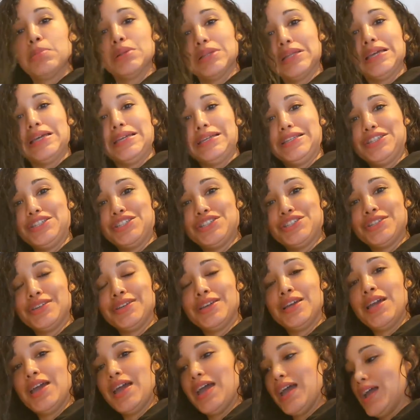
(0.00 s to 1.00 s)
bleach
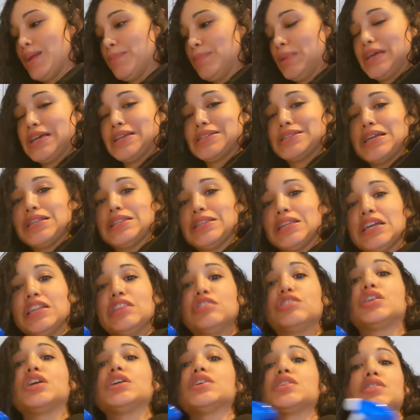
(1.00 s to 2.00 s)
because they
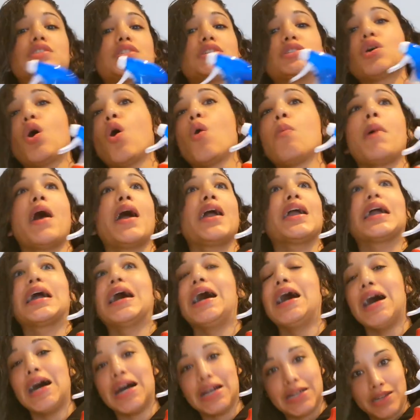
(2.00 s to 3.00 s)
think this is, oh my
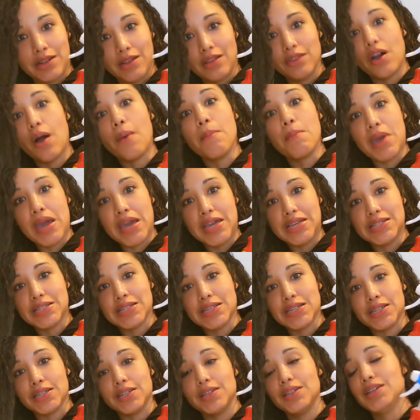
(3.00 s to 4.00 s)
God,
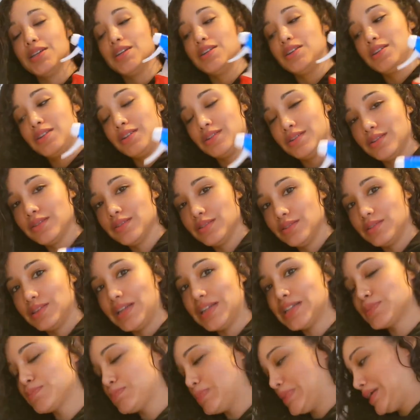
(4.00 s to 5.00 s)
amazing.
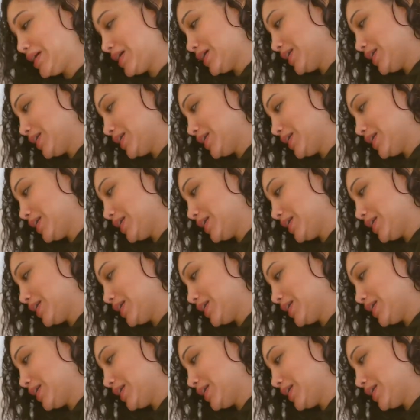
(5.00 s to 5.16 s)
Let's be